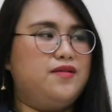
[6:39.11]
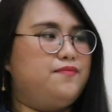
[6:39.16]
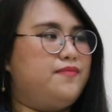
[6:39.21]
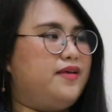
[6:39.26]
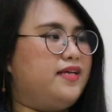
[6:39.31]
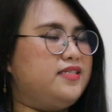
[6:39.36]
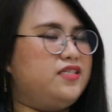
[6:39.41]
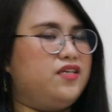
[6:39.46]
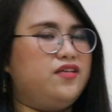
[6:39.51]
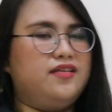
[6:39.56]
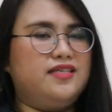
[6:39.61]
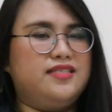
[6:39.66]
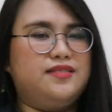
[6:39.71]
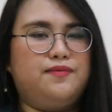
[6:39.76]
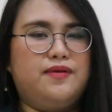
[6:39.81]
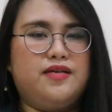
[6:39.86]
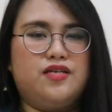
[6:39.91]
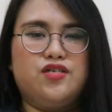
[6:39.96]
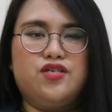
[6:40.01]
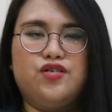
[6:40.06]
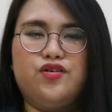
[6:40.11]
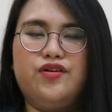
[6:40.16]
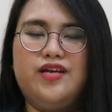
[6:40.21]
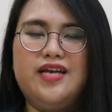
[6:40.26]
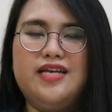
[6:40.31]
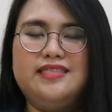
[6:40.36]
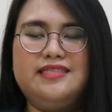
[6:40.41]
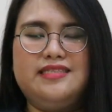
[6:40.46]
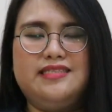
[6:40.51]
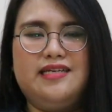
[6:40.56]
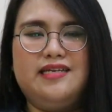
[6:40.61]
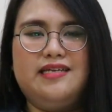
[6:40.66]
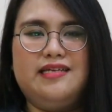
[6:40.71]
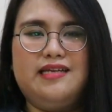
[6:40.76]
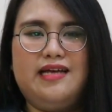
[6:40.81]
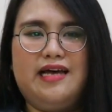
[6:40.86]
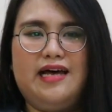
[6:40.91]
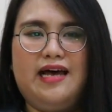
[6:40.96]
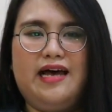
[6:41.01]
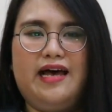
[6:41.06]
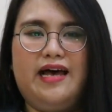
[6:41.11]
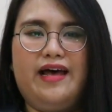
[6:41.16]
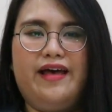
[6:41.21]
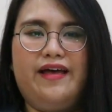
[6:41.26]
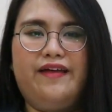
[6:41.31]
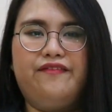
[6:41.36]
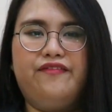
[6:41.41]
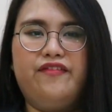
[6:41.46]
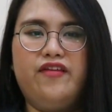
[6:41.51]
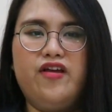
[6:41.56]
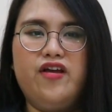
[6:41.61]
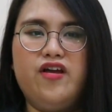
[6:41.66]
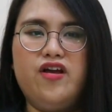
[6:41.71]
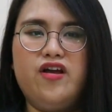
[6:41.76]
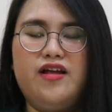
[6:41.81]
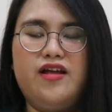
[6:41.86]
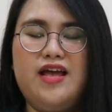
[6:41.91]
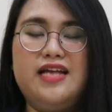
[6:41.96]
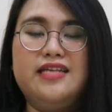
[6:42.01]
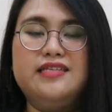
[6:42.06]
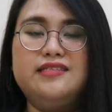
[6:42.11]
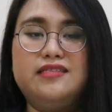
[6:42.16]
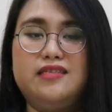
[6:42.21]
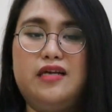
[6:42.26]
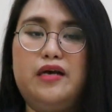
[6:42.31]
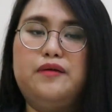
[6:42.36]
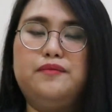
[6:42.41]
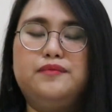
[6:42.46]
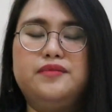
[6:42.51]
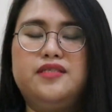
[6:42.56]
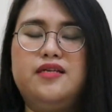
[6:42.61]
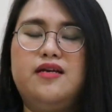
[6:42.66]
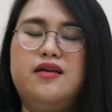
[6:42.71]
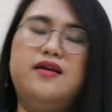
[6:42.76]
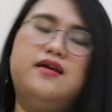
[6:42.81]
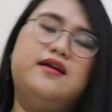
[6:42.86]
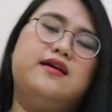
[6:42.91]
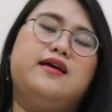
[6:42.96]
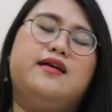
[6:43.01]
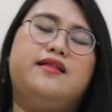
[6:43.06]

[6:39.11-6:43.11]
Based on this picture, you can see that enzymes,